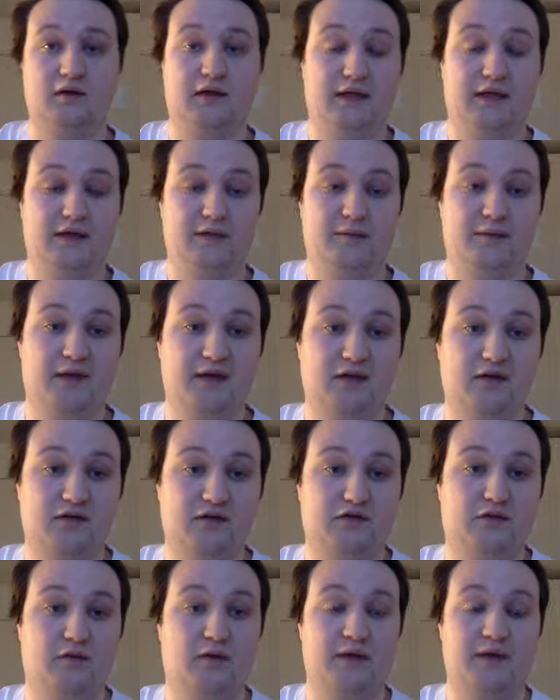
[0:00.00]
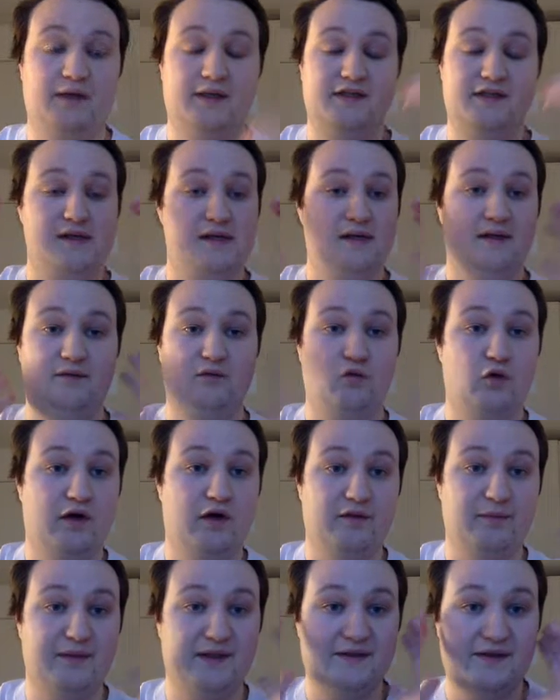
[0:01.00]
like the Belicoso one, is one
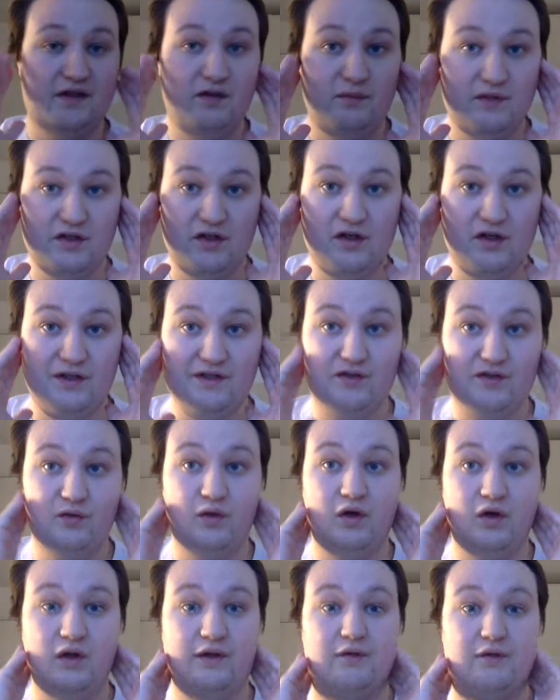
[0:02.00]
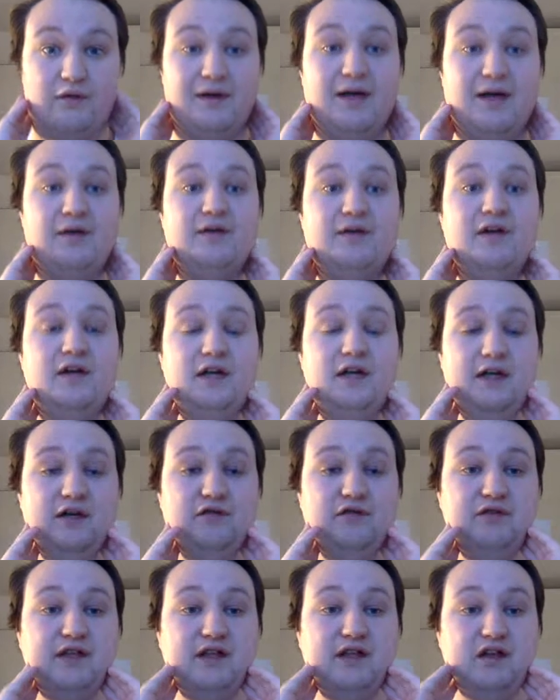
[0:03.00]
of the best Cuban cigars in the world around in
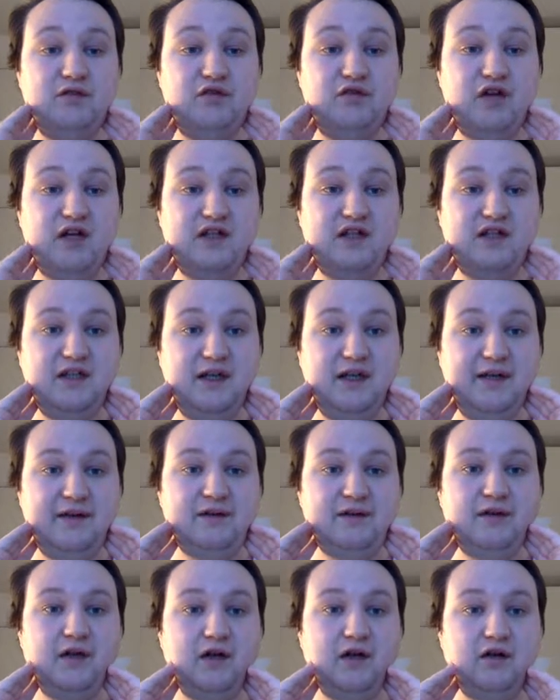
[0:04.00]
regular production. And their